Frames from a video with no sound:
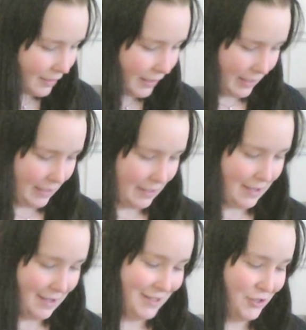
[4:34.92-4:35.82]

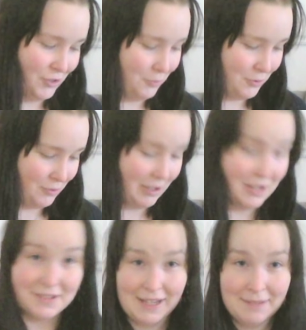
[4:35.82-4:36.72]
I showed you
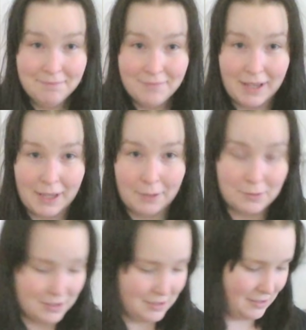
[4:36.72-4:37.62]
last time. I
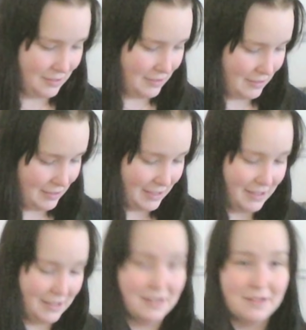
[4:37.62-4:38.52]
was
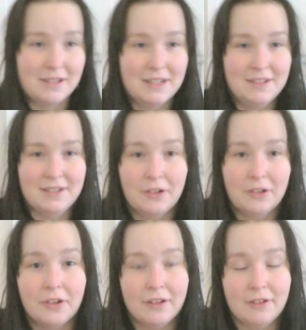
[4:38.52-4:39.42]
knitting
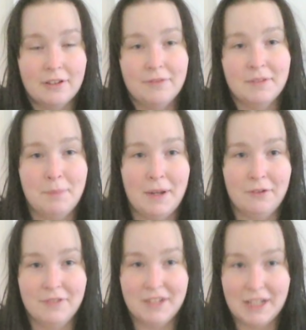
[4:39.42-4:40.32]
on a pair
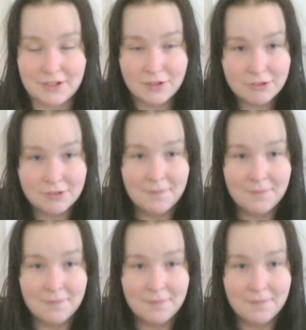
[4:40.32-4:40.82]
of vanilla socks.